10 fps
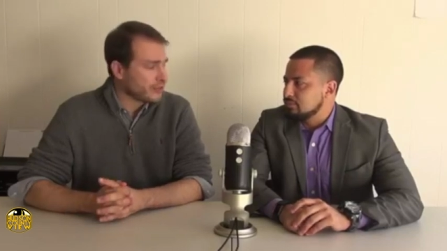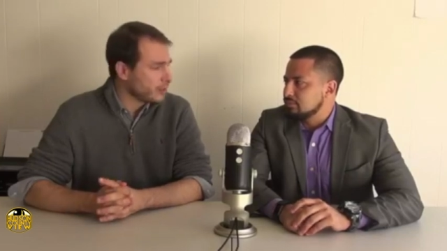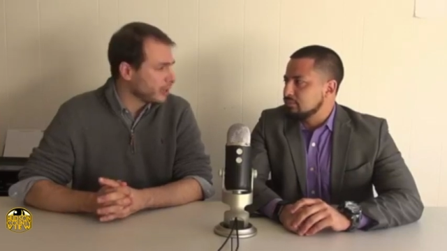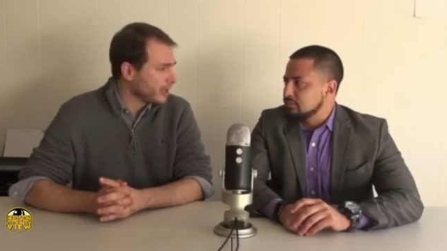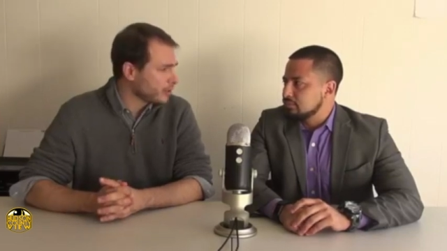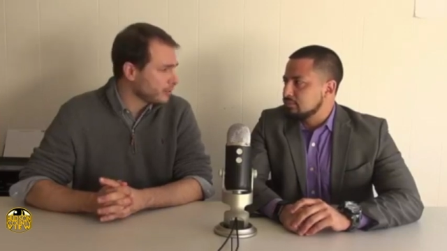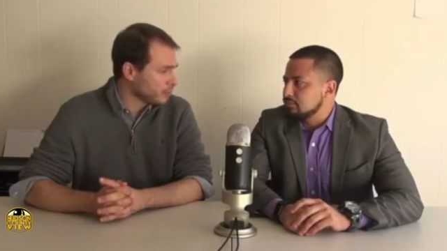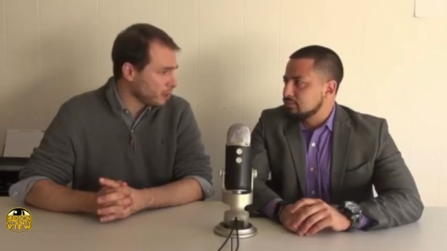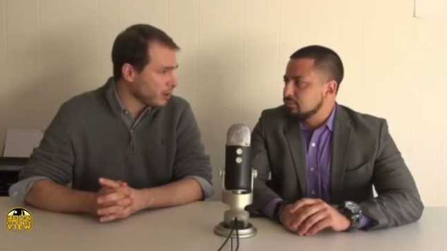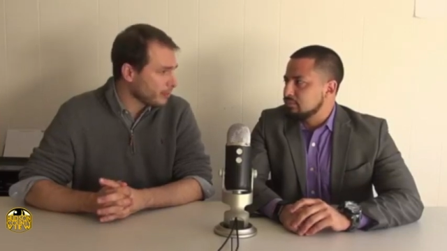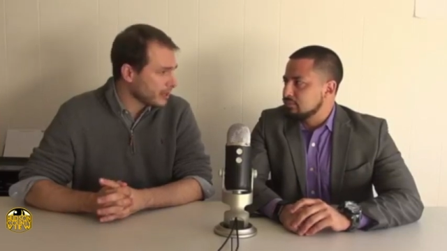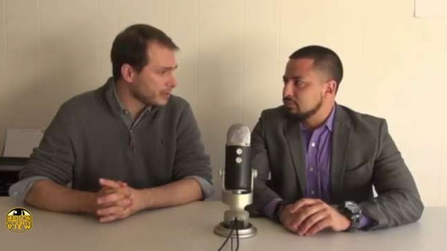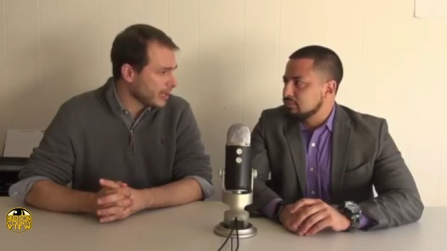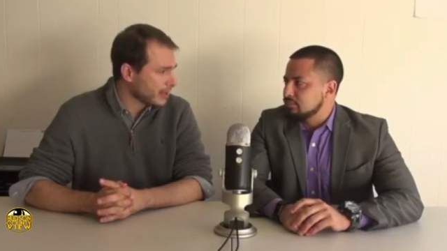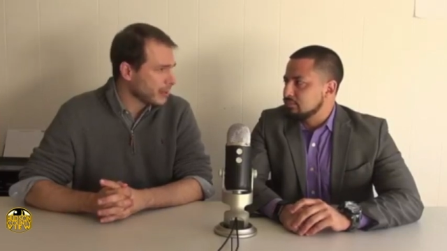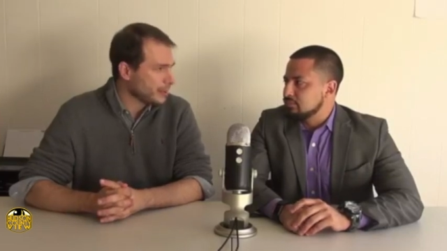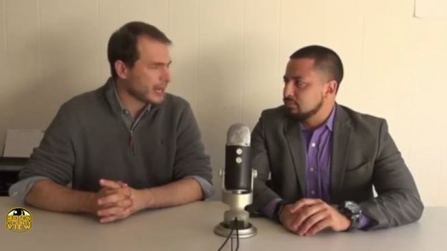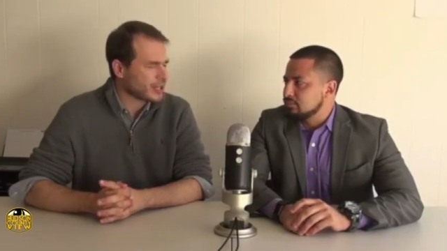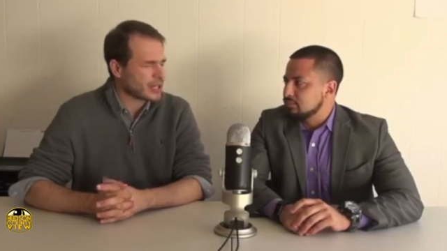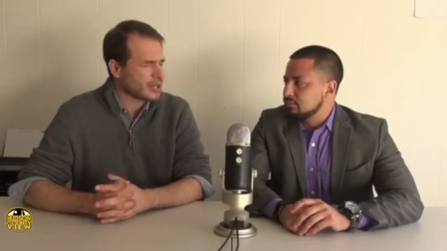Speaker 1: but I could be wrong about that. I mean, I
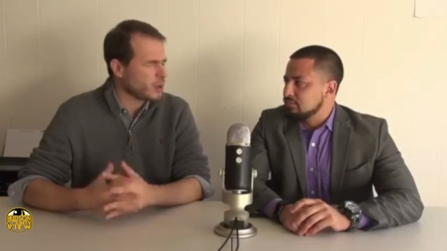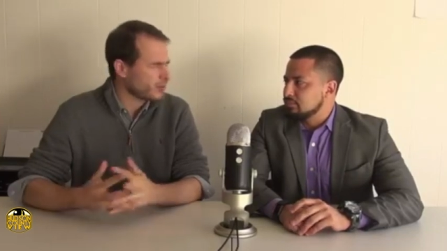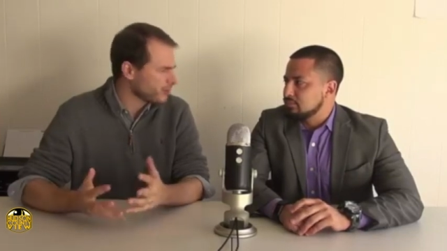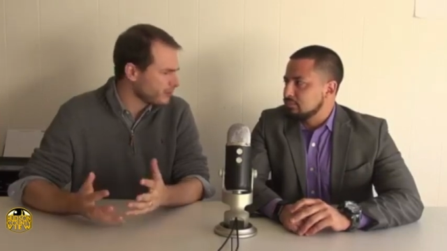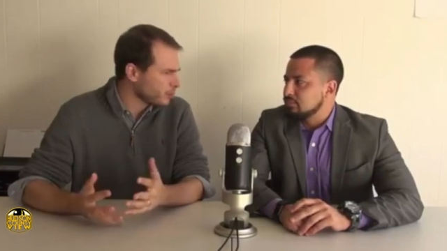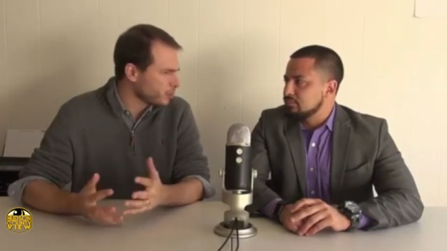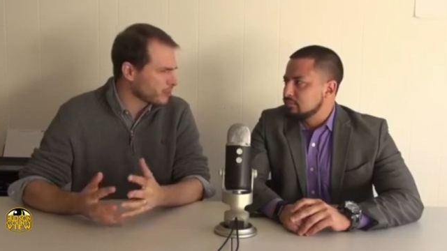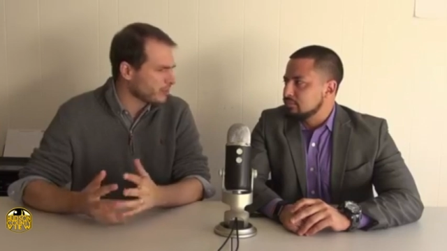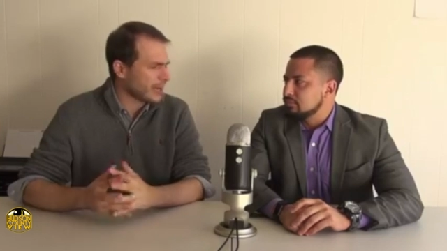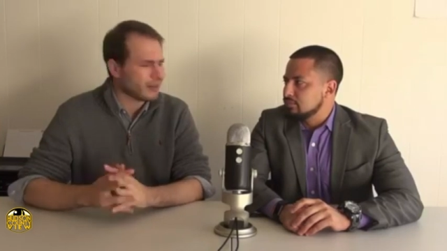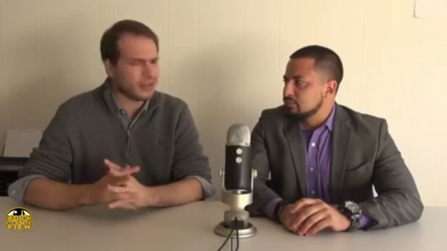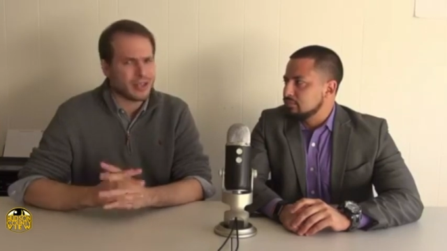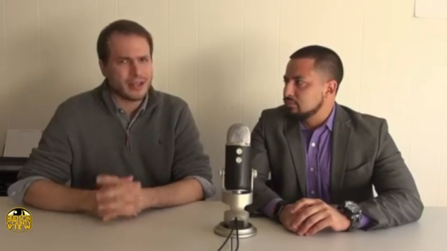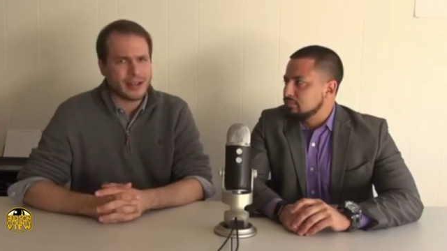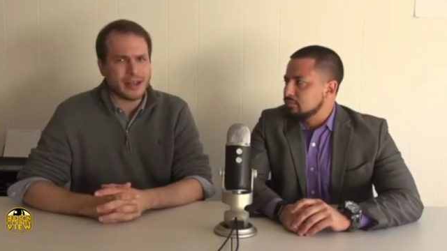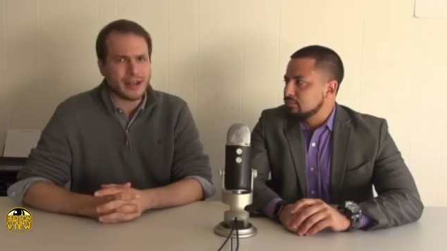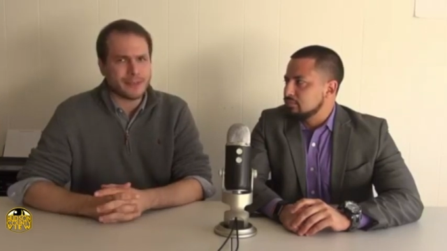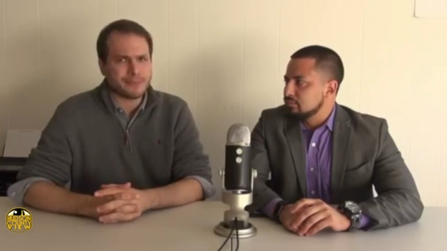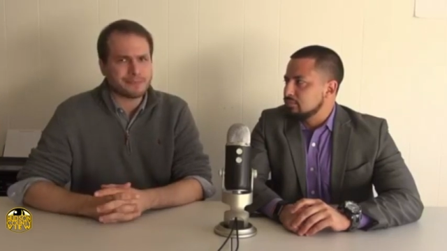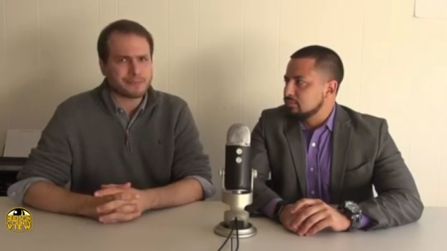kind of know it from the voter file. Um,
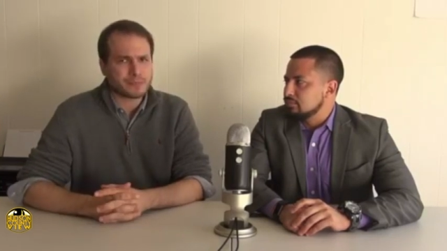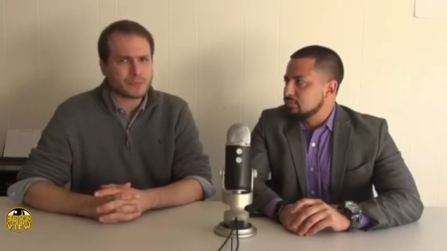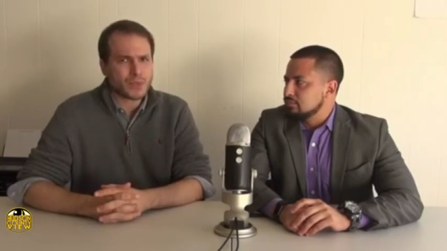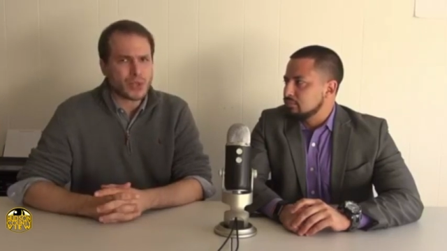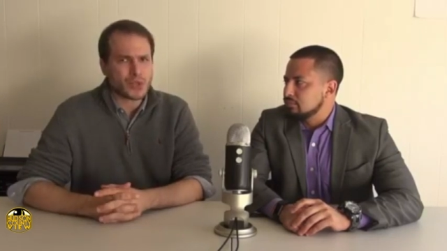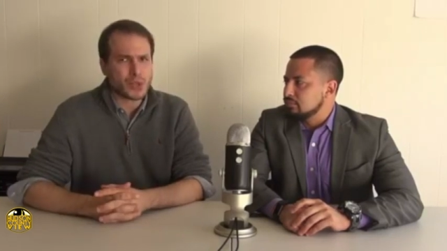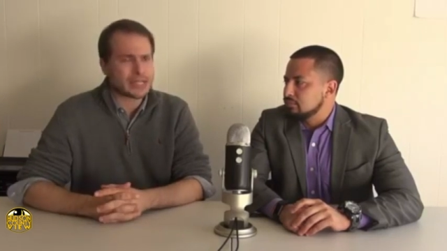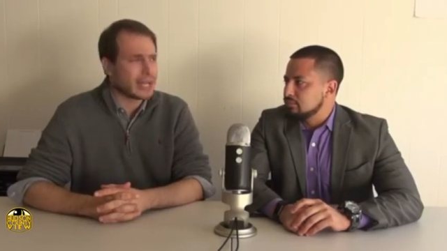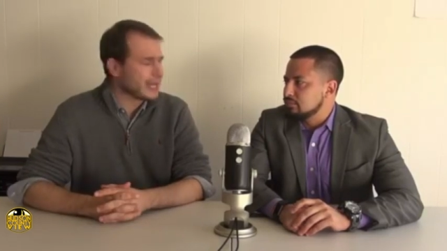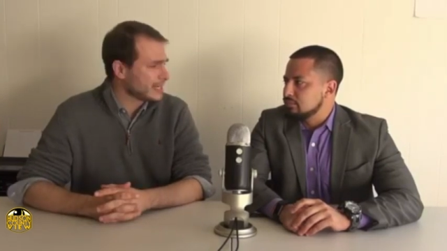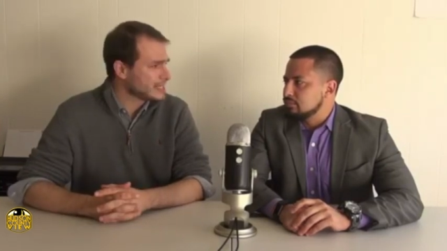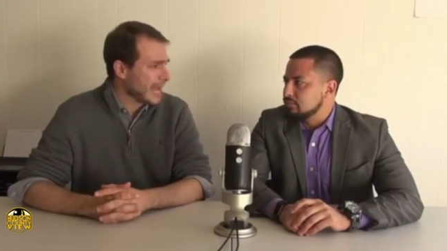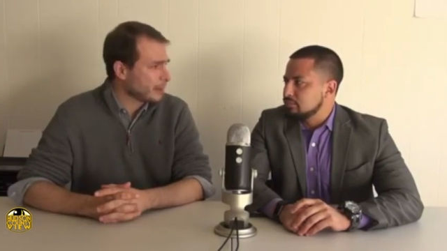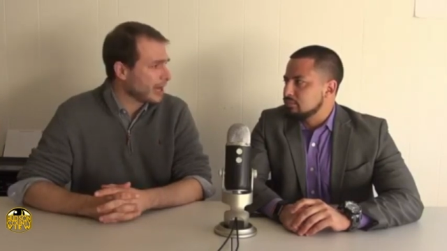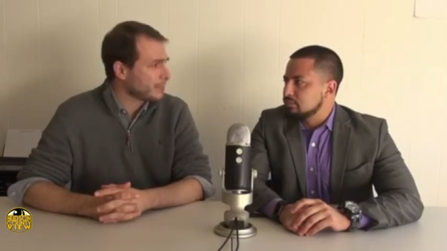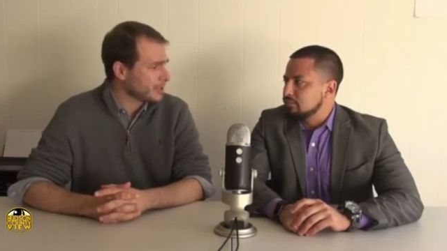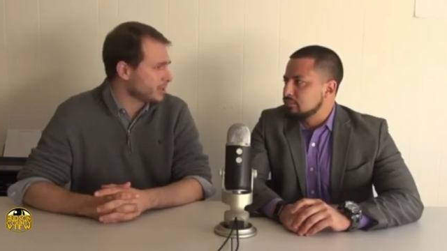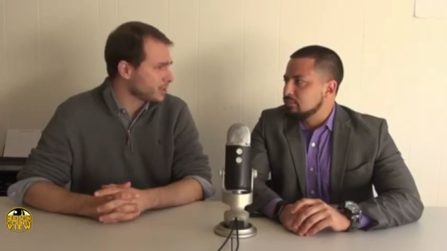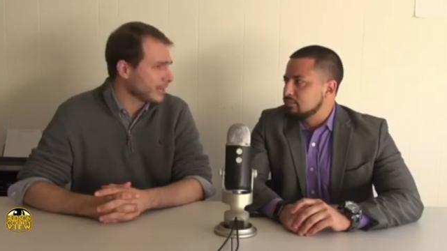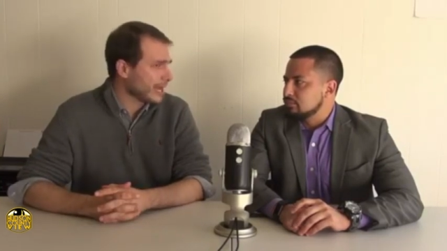so that's not an exact
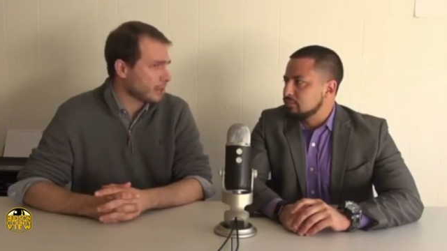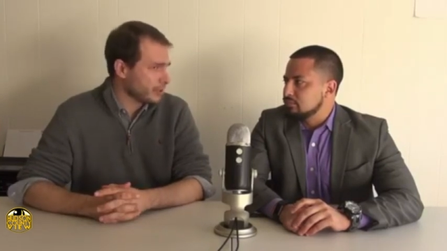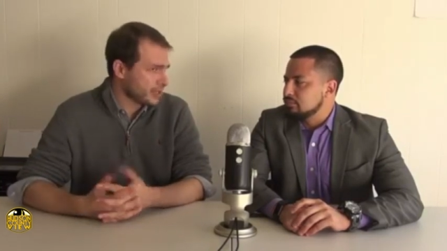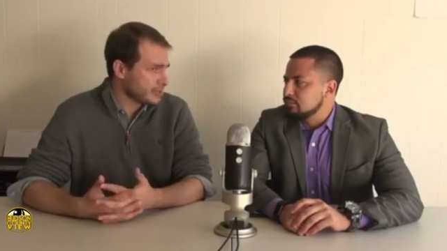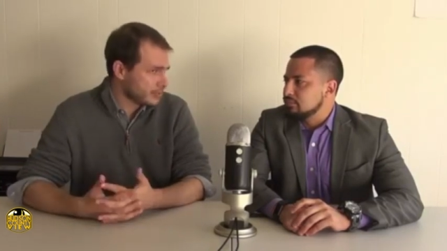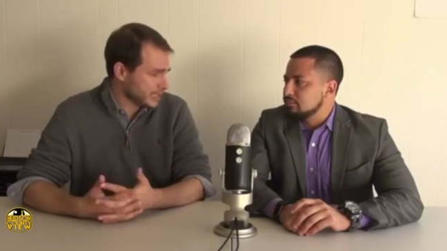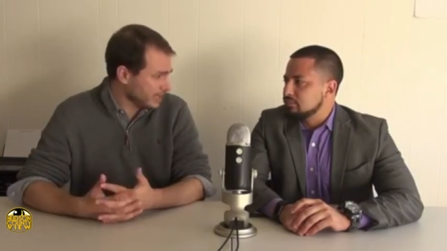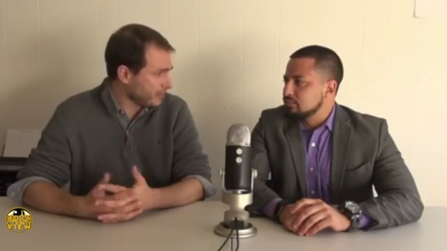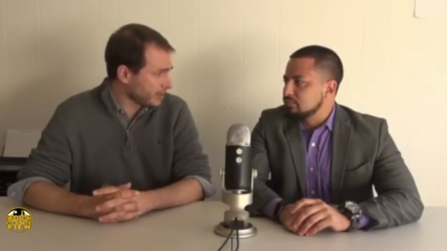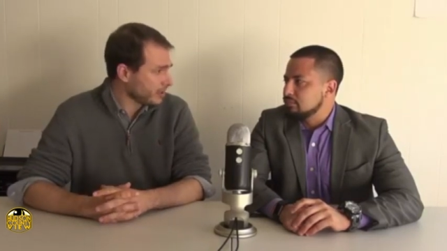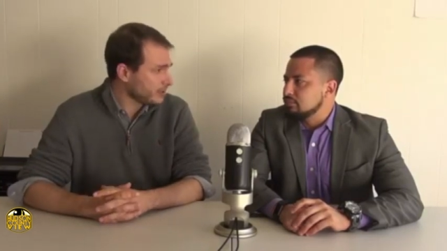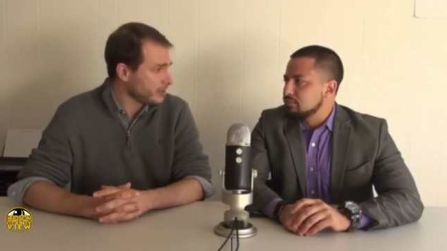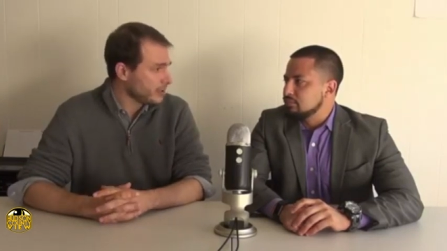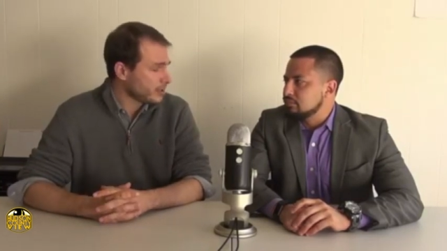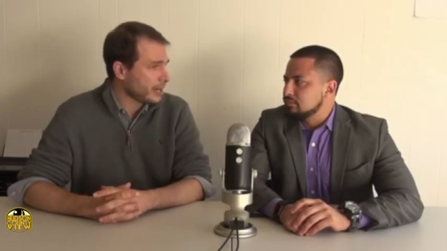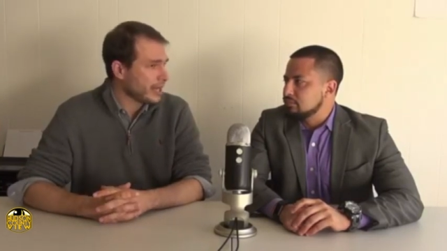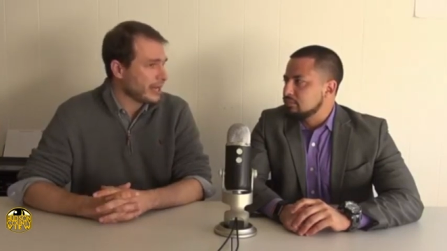population count, but it's significant, right? And,